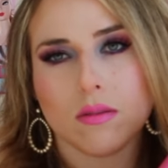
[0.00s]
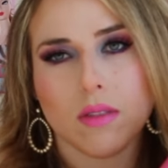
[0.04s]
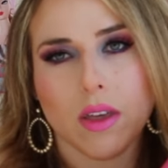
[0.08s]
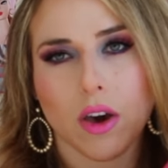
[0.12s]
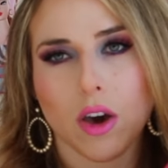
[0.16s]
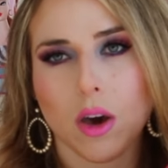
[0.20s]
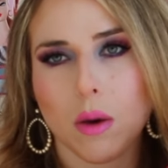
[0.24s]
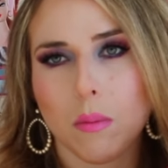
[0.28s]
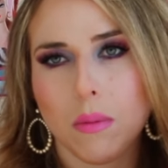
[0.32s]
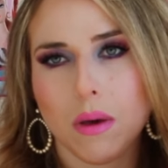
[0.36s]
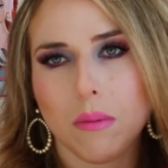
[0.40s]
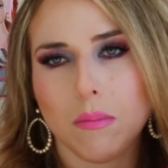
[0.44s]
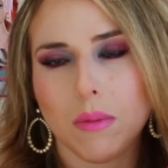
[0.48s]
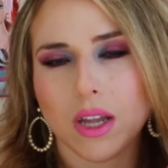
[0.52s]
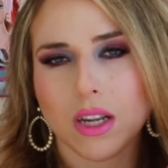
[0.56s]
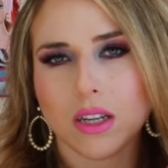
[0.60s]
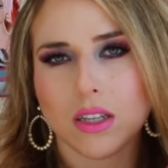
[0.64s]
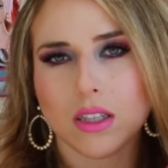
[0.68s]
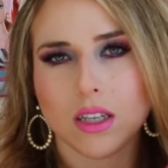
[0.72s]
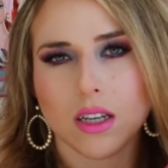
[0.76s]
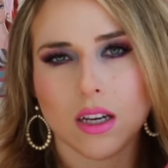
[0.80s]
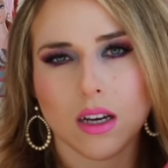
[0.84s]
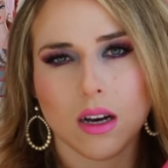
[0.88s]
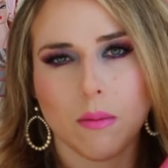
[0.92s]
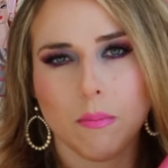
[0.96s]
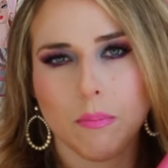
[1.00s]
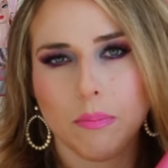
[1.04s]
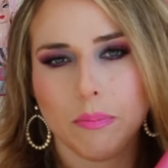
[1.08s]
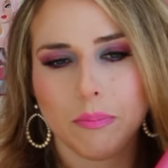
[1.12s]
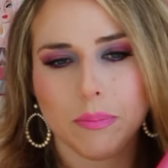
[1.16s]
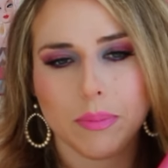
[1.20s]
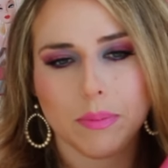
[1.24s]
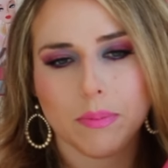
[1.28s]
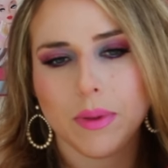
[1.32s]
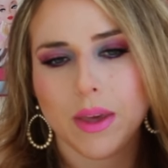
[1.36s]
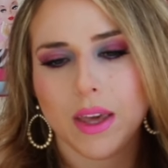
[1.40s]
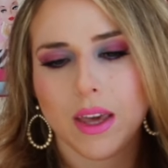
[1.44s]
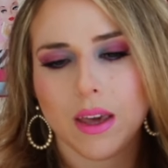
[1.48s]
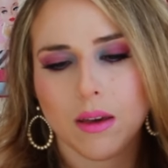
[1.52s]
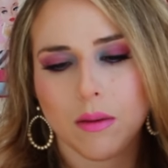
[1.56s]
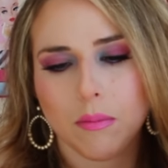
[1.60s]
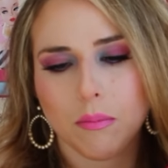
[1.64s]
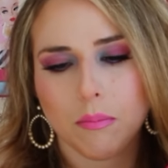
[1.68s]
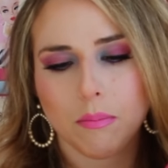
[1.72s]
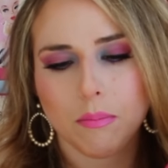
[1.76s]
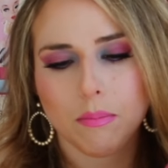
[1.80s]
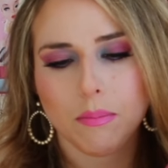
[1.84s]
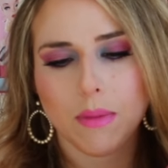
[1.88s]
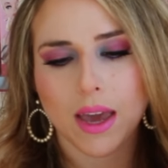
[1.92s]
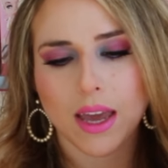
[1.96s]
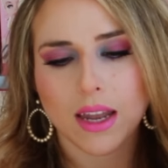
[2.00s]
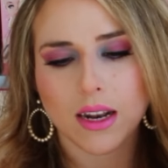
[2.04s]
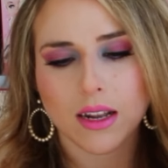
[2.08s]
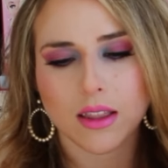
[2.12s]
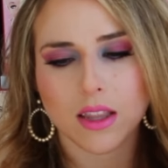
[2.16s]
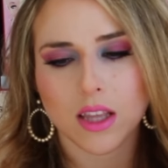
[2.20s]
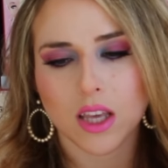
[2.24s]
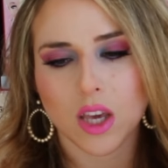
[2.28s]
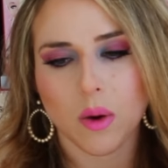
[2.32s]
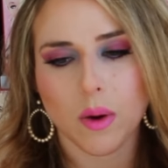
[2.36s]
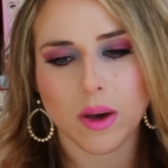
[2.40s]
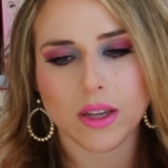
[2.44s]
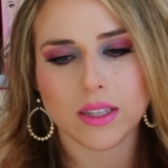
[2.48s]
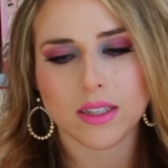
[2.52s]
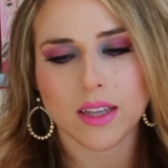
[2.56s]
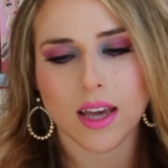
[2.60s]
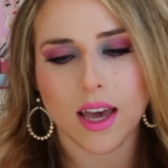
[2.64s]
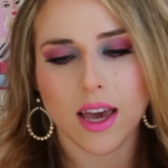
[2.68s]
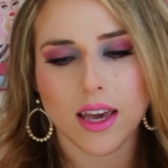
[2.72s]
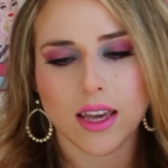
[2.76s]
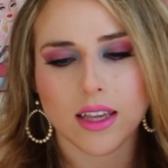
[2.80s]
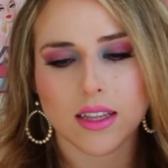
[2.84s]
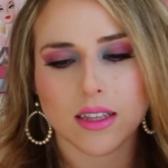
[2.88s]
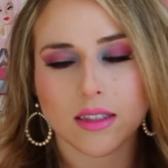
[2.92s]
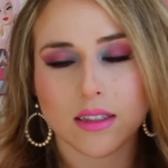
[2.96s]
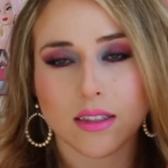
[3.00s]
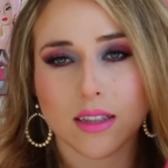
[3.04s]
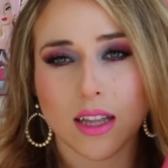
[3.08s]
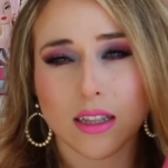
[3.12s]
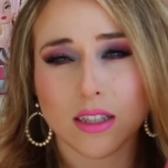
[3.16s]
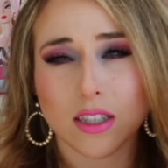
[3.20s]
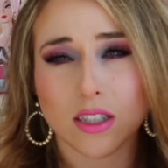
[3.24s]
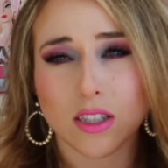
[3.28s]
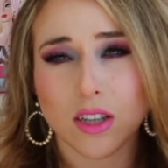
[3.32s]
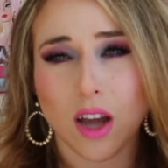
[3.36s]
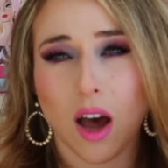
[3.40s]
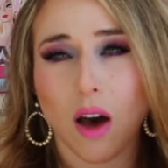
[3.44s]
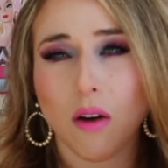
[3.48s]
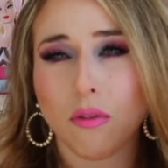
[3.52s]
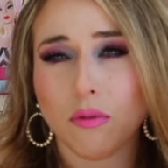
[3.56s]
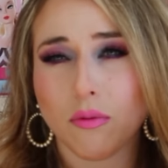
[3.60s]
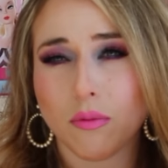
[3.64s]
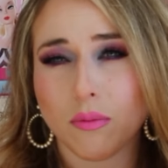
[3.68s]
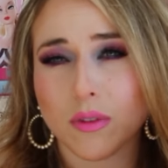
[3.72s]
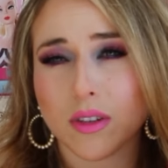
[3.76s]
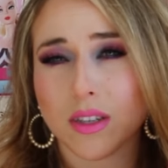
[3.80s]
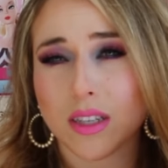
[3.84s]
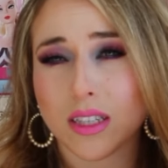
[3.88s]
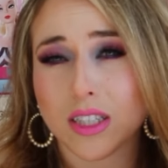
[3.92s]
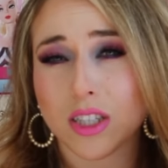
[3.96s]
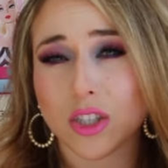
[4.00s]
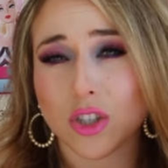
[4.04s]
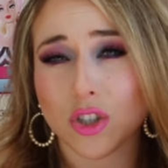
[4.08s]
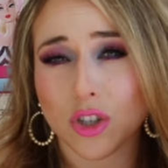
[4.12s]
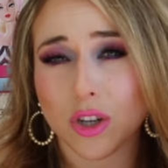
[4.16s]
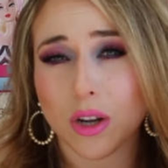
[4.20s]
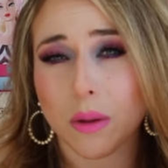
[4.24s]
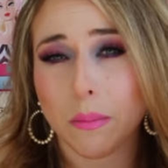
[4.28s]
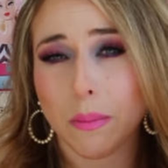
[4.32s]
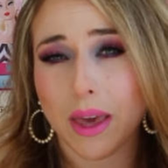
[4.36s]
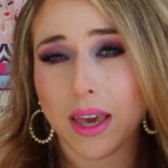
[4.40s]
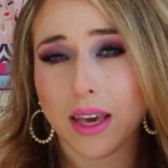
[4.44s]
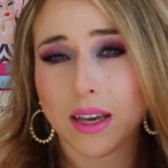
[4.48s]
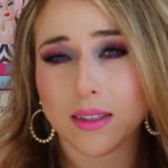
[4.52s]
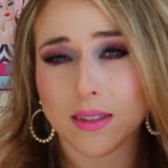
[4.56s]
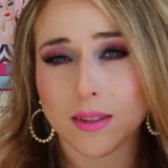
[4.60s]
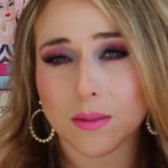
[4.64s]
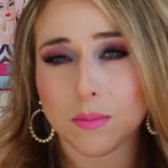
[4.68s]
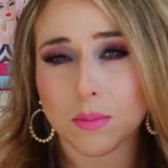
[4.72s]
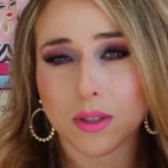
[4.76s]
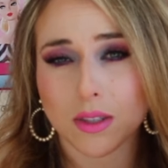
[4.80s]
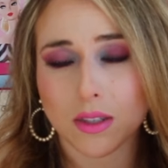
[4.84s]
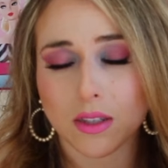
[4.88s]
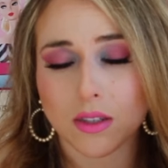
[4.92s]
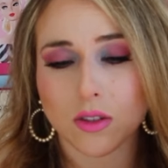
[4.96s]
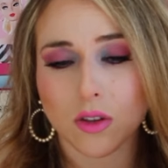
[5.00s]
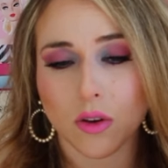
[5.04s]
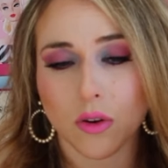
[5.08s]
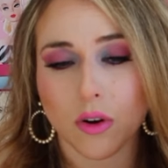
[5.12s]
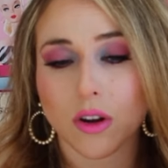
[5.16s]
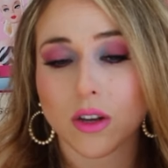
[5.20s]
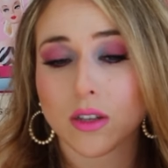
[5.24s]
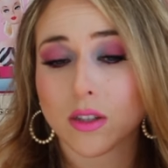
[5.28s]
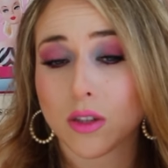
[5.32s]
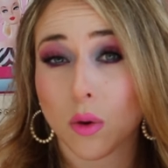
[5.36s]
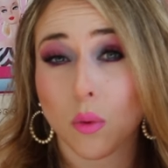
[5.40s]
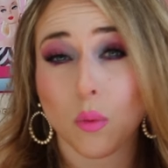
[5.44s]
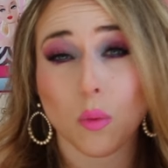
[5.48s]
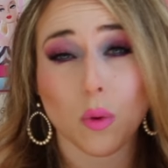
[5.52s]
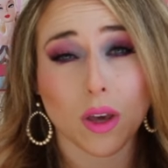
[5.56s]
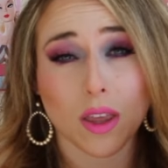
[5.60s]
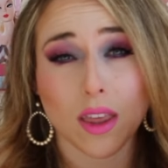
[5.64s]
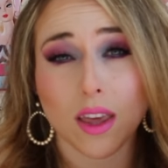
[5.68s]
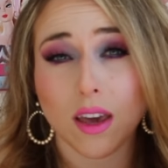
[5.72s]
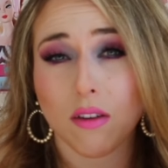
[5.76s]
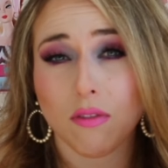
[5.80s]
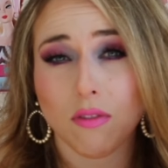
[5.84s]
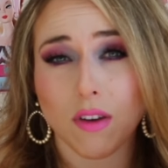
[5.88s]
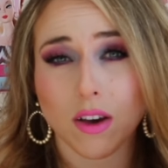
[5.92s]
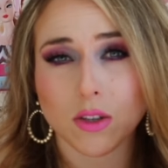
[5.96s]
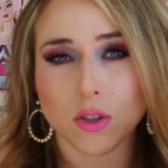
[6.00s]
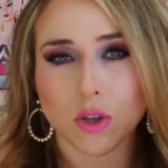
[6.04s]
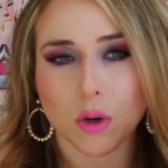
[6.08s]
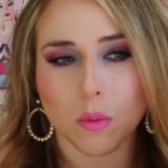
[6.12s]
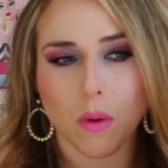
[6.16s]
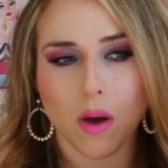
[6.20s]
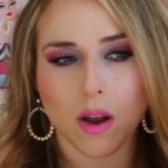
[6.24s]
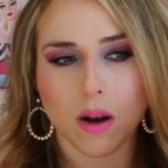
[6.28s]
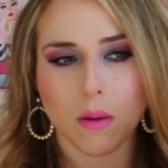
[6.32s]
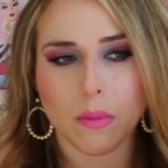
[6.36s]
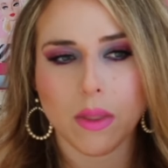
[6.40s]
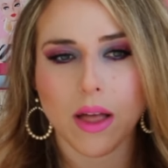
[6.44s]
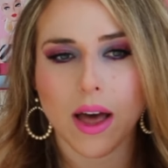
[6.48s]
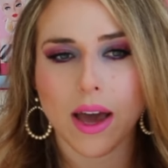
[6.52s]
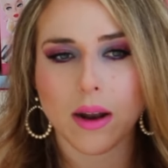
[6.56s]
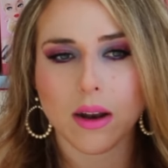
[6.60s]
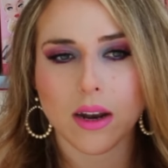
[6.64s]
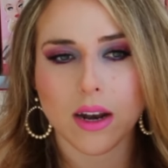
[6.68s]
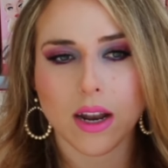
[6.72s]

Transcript: commitment to being made in the USA that's a tough decision to make as a business owner, because it really affects your bottom line.